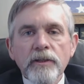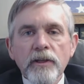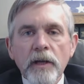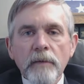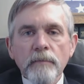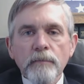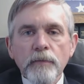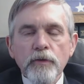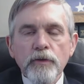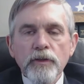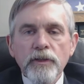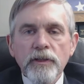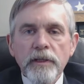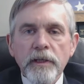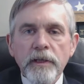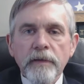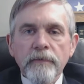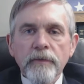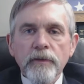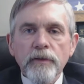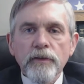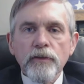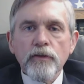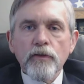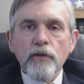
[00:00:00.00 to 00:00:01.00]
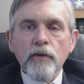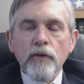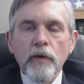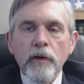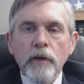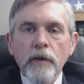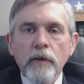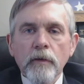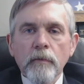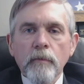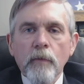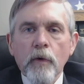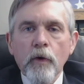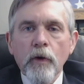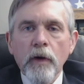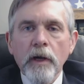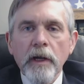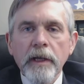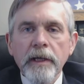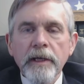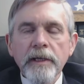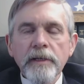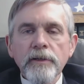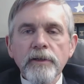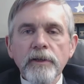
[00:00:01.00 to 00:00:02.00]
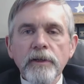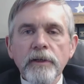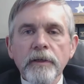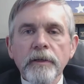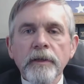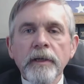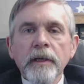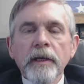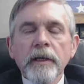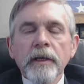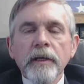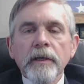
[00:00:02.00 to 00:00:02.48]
Chapter 7s, they're a little more lenient,